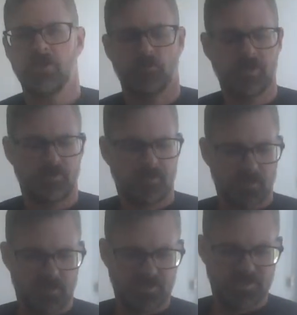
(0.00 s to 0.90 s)
Redirect
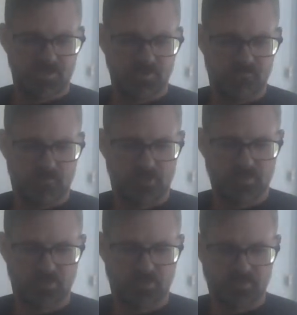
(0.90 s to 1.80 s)
line settings,
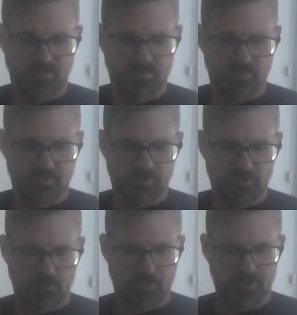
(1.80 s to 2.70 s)
box lines, and
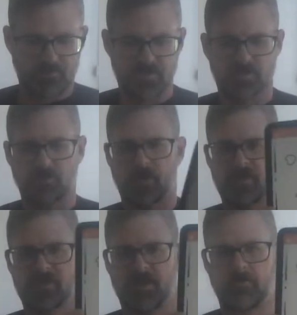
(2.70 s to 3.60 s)
triangle line position
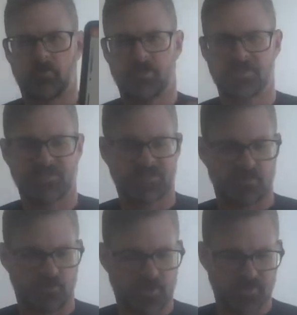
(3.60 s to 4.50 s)
location operations
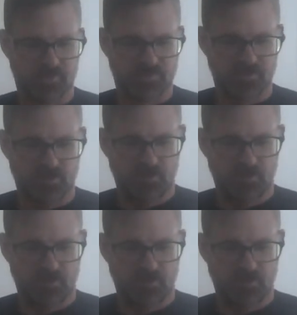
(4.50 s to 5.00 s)
set locations.